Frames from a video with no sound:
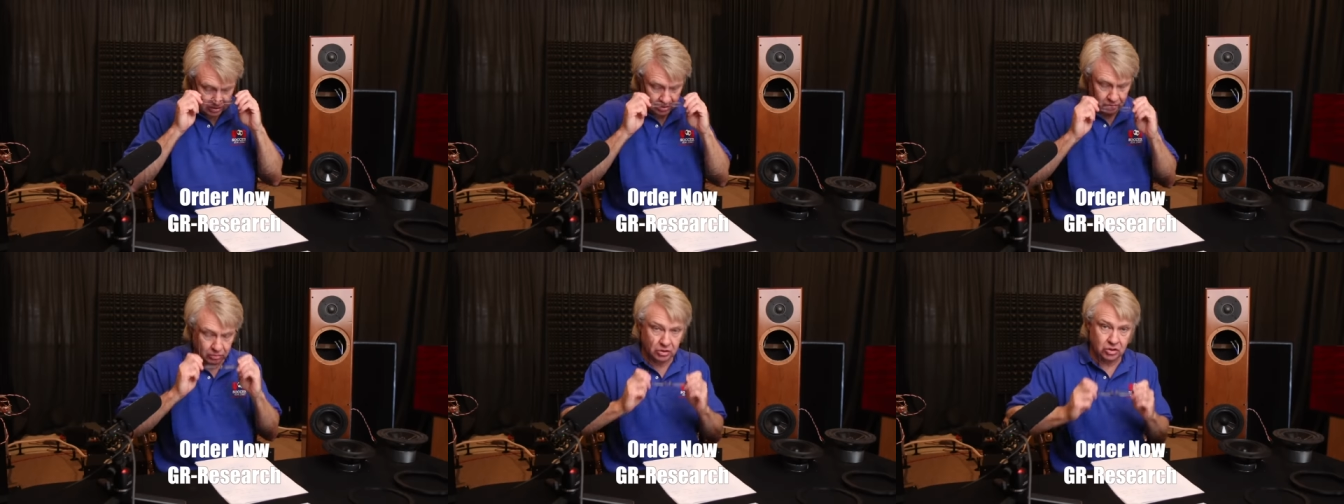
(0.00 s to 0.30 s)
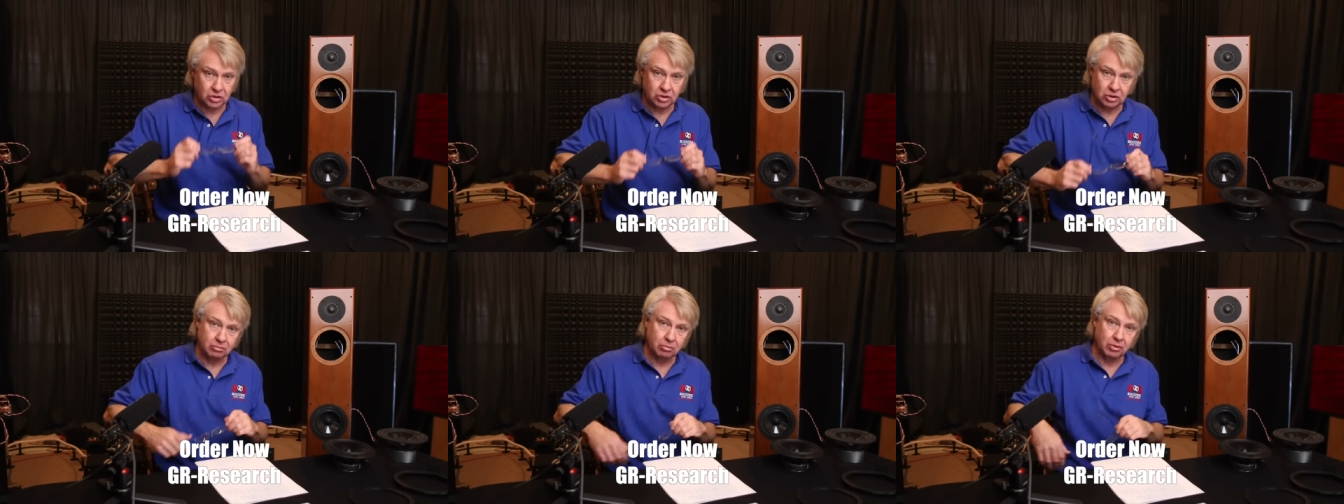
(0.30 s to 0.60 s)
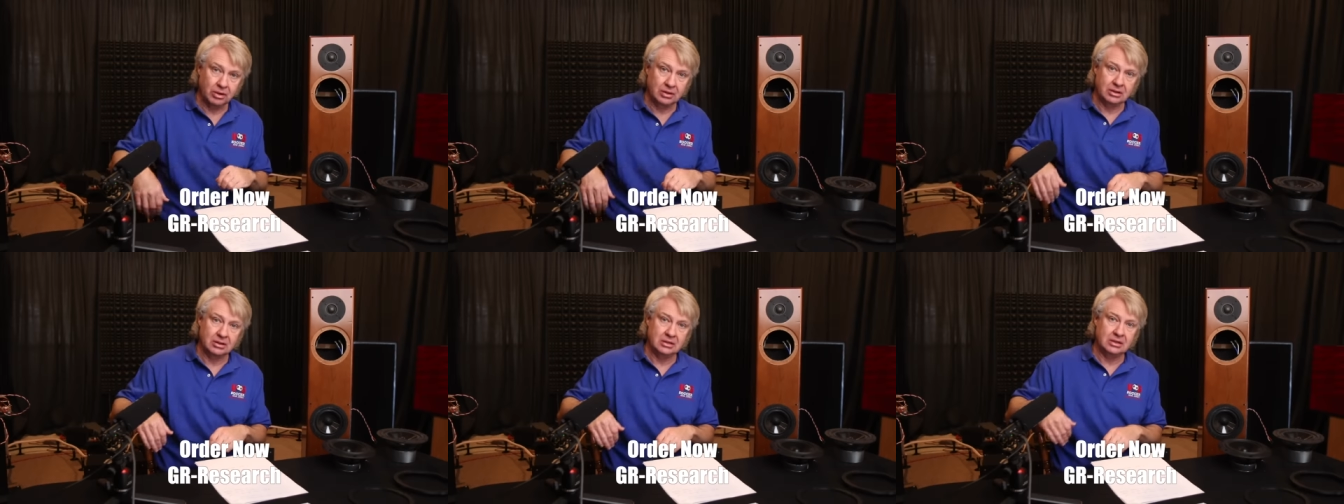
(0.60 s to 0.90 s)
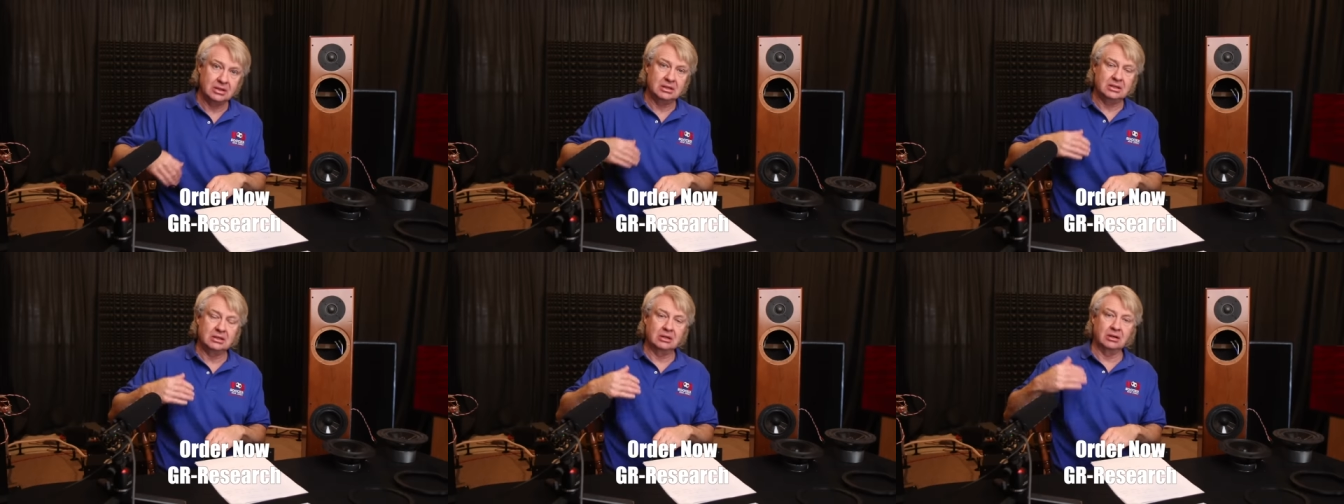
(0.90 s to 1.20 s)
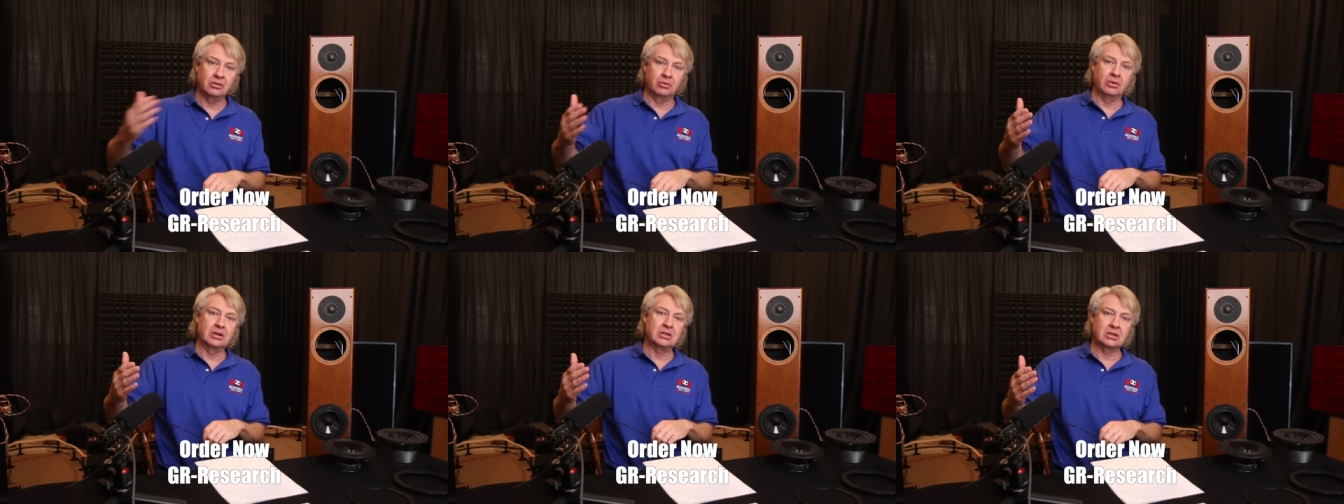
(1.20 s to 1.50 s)
which should bring the
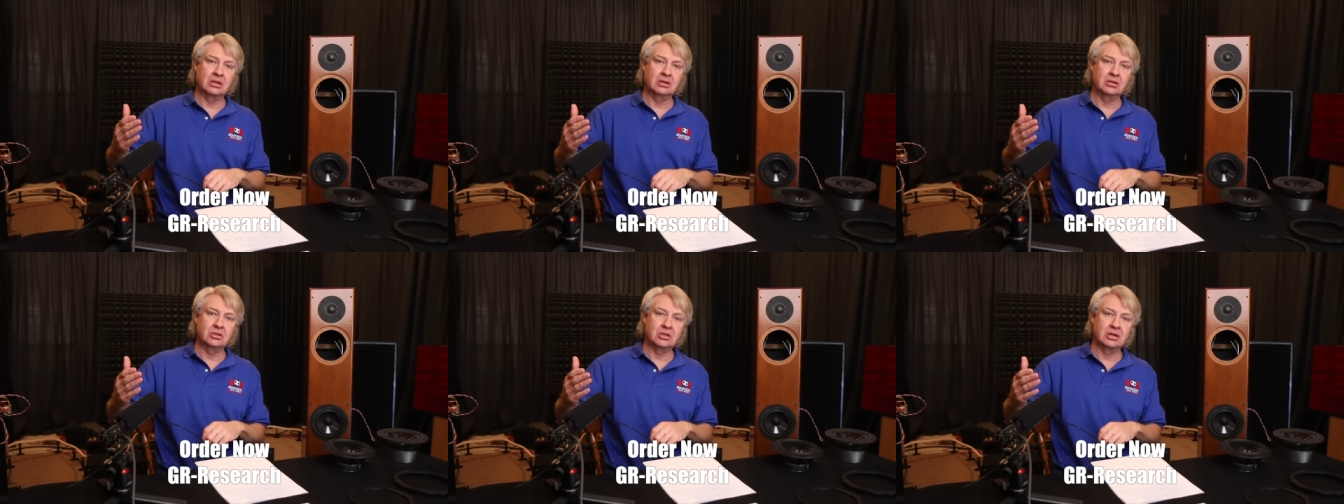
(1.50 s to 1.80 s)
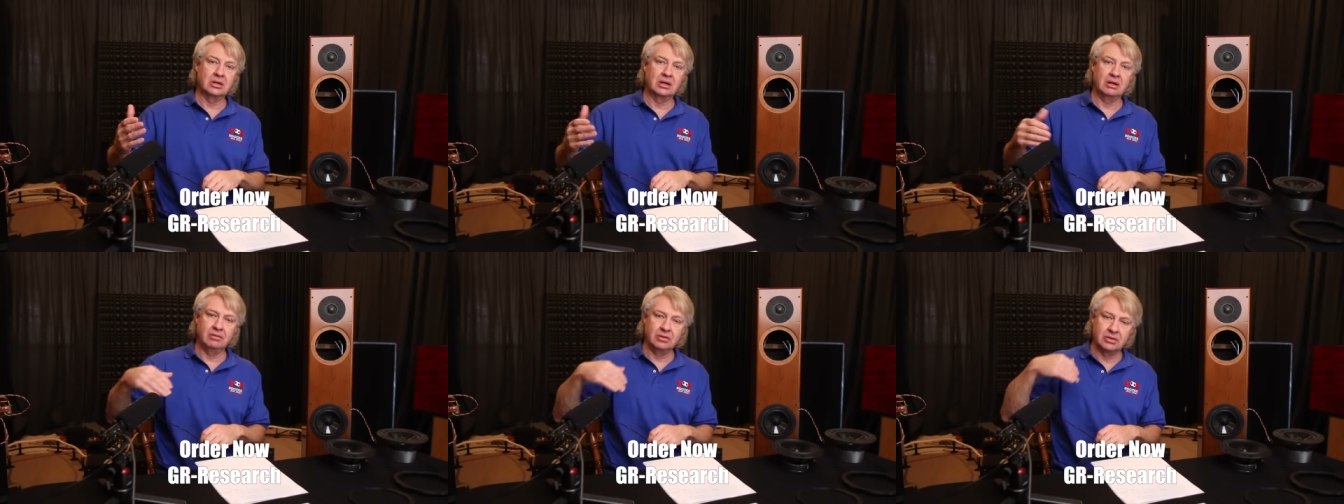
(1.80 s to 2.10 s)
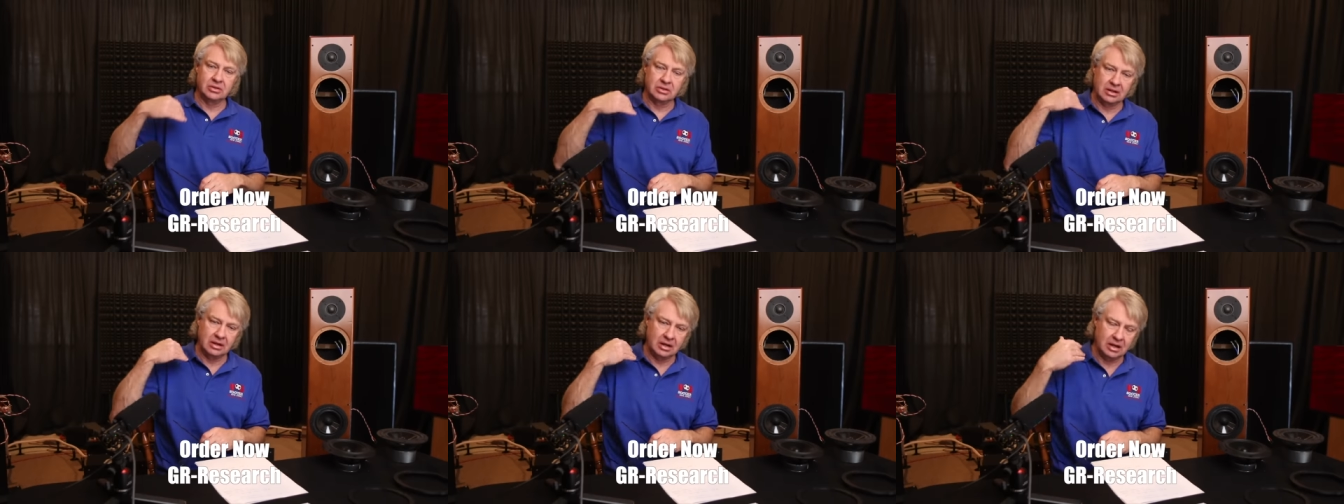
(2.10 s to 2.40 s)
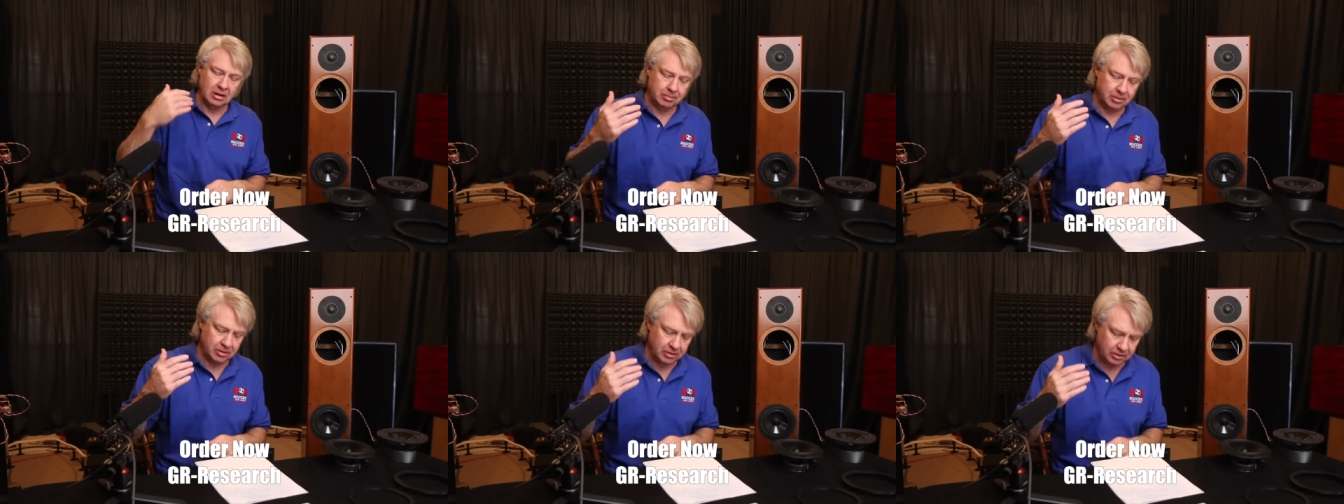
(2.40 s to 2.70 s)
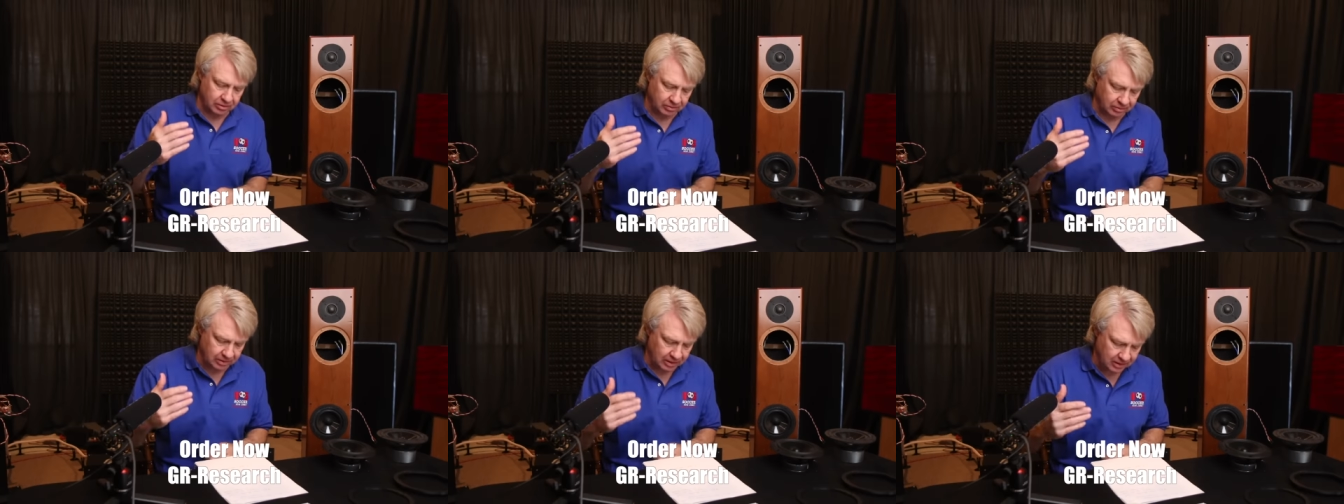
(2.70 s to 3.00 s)
detail and resolution levels up
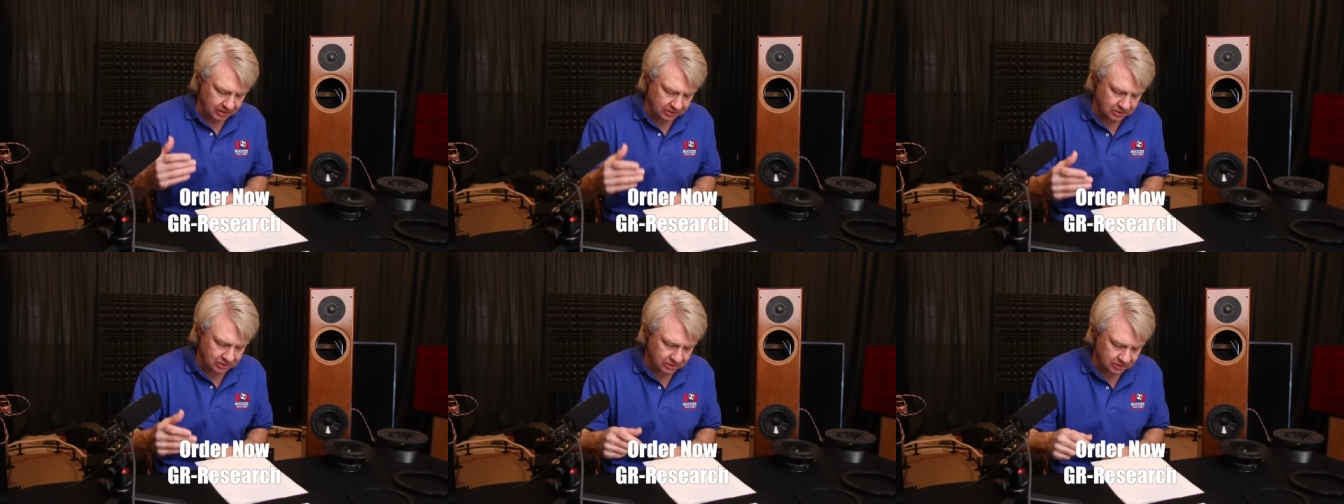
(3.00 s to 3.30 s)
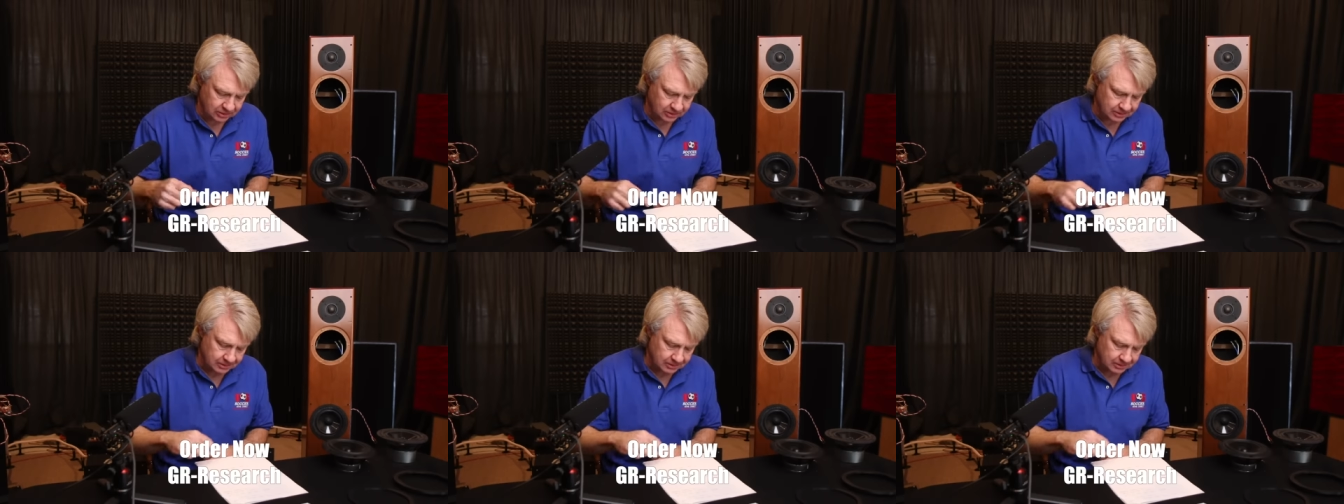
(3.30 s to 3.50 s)
another notch.